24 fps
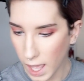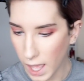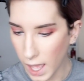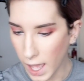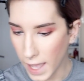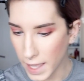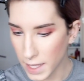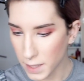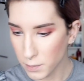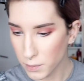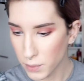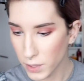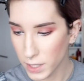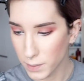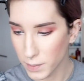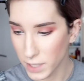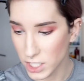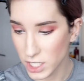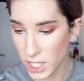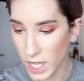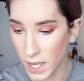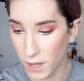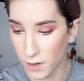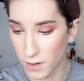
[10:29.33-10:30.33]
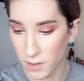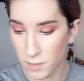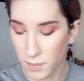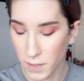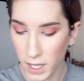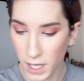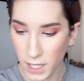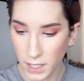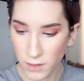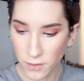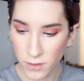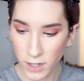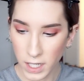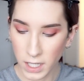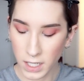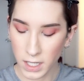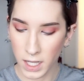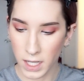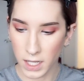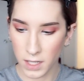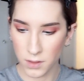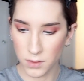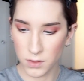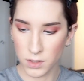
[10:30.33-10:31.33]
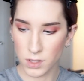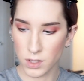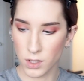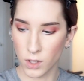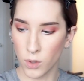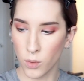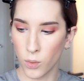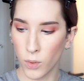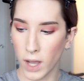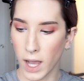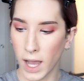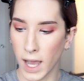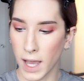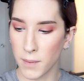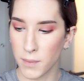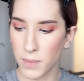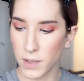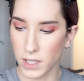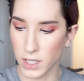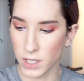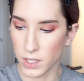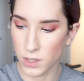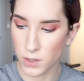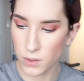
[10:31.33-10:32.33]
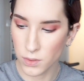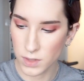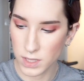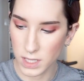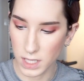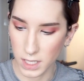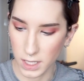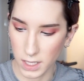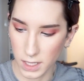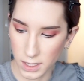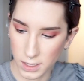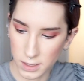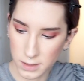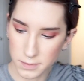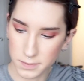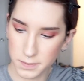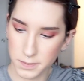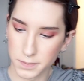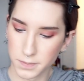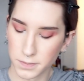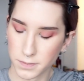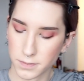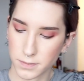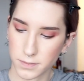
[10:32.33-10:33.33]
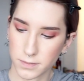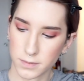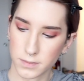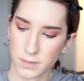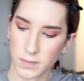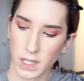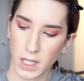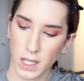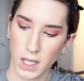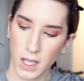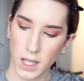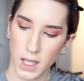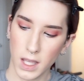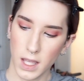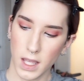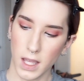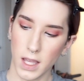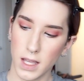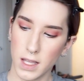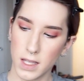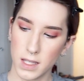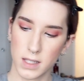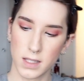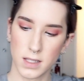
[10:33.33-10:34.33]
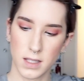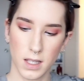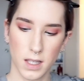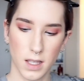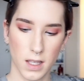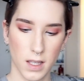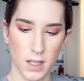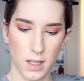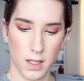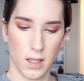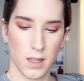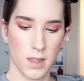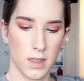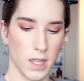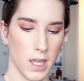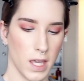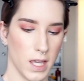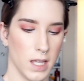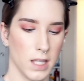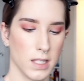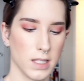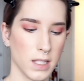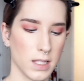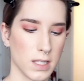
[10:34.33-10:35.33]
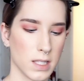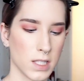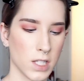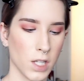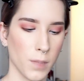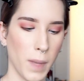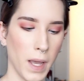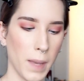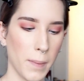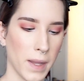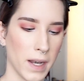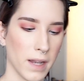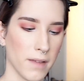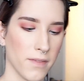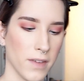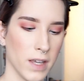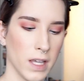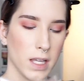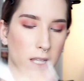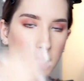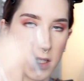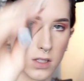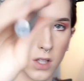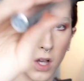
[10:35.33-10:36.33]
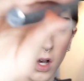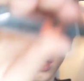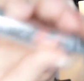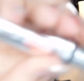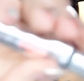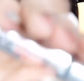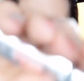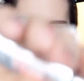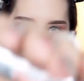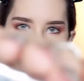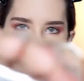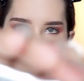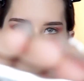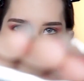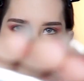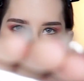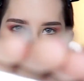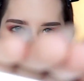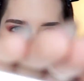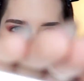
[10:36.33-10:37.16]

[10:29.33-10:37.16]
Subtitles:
I am pretty much out of mine right now. So what I've been using is this. It's still by Benefit. It's called The Real.